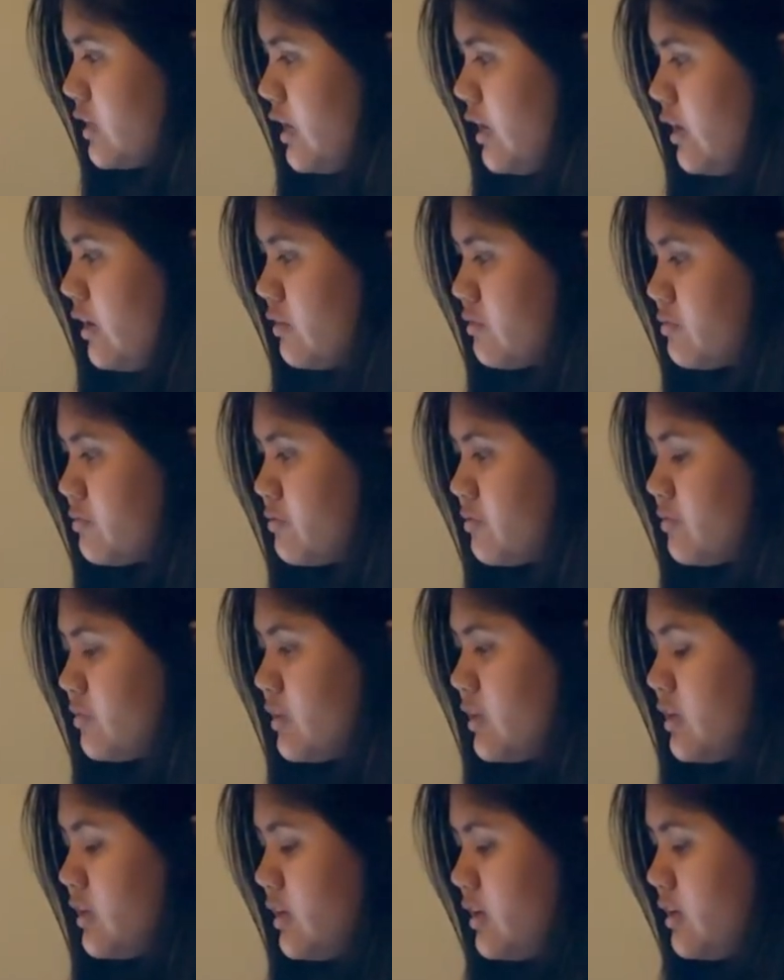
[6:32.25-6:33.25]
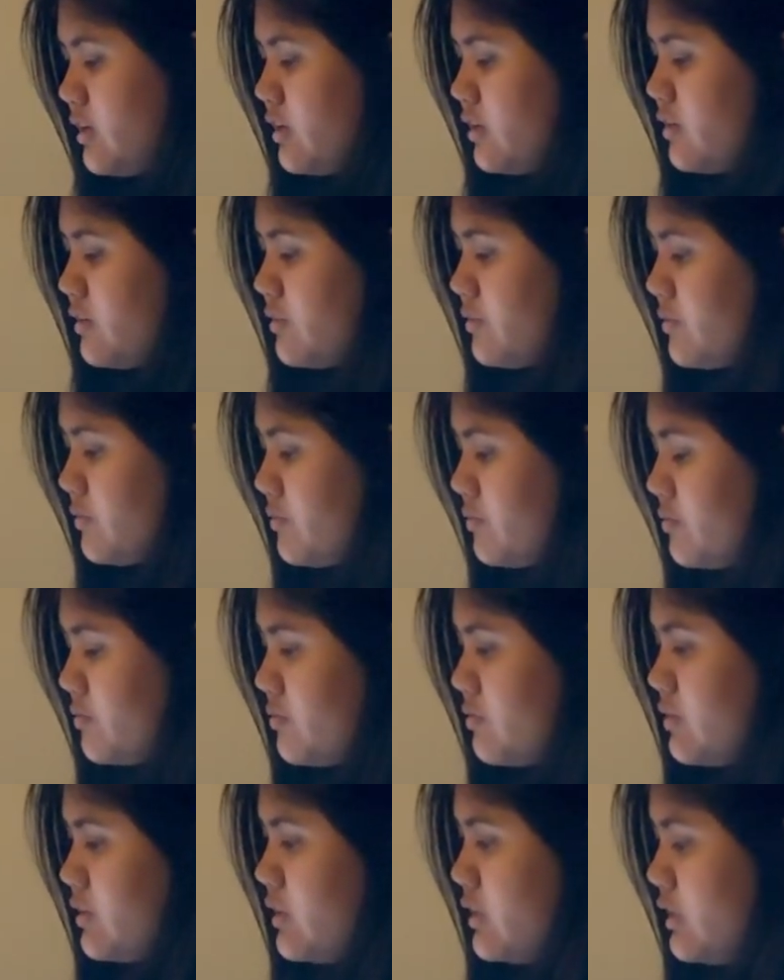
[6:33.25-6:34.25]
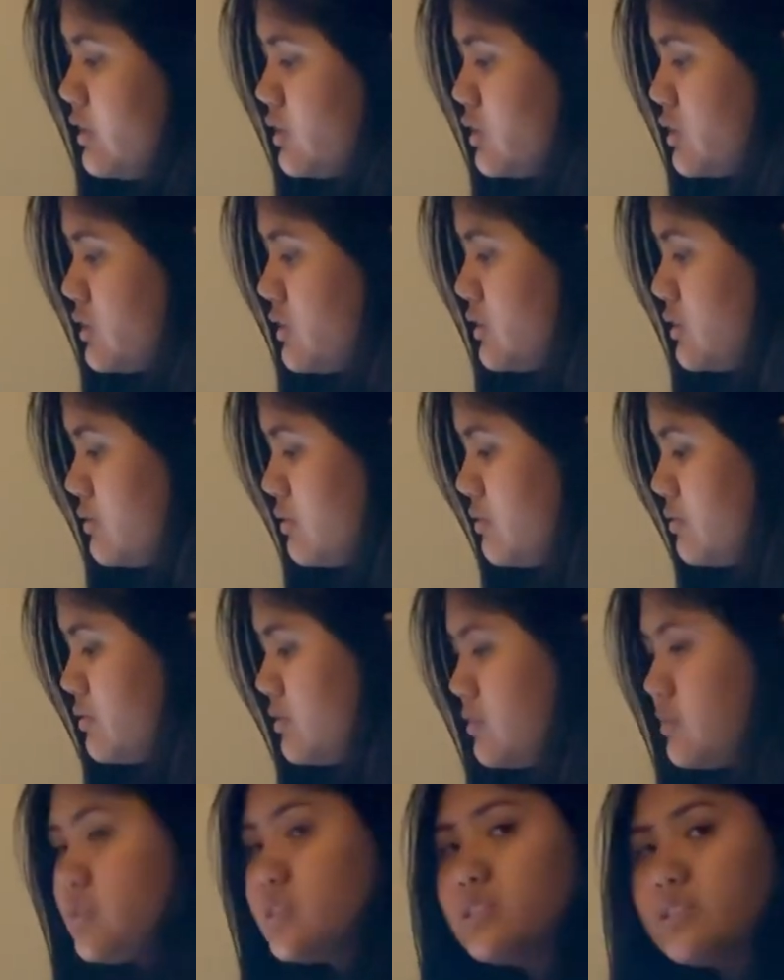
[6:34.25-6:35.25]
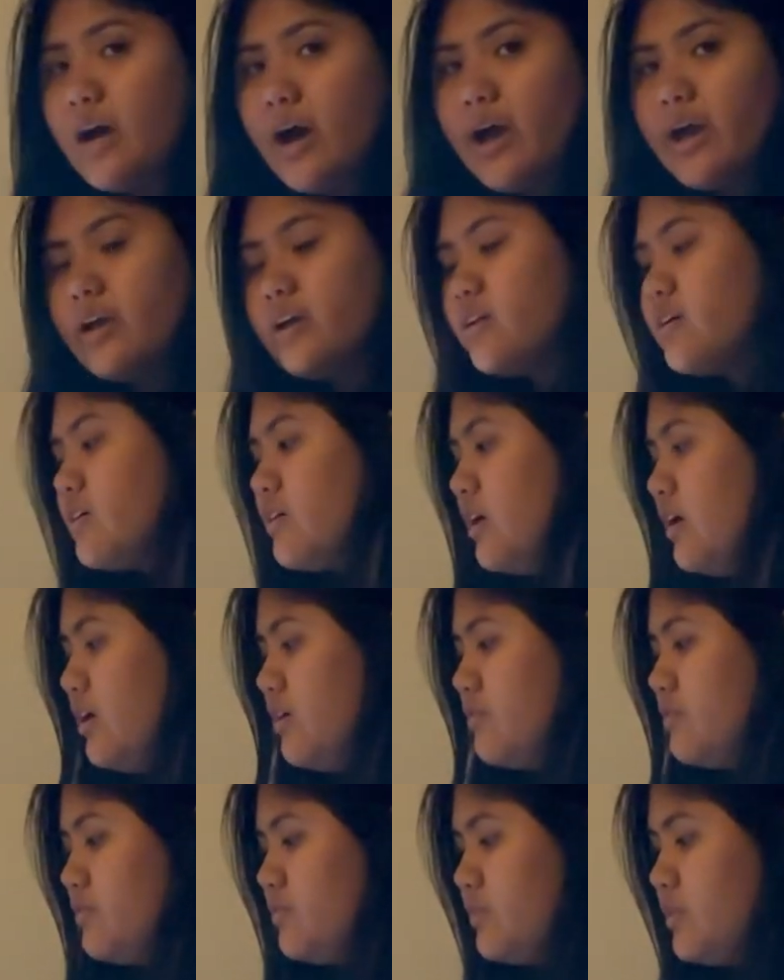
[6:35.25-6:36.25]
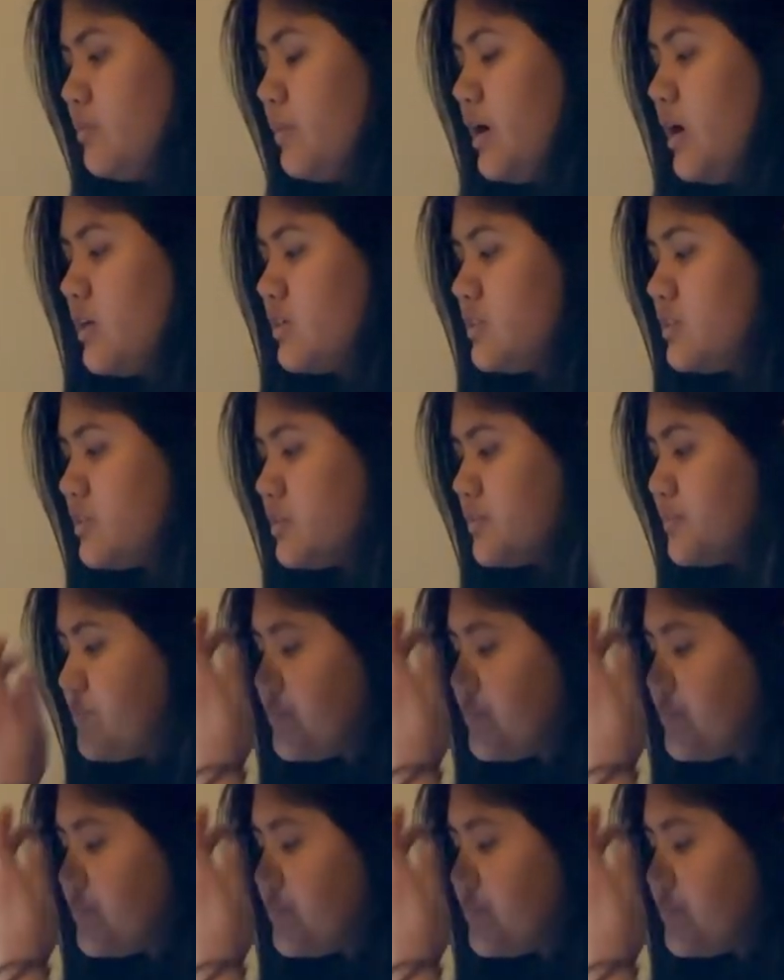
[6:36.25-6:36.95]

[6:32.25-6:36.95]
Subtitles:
of each side of the box.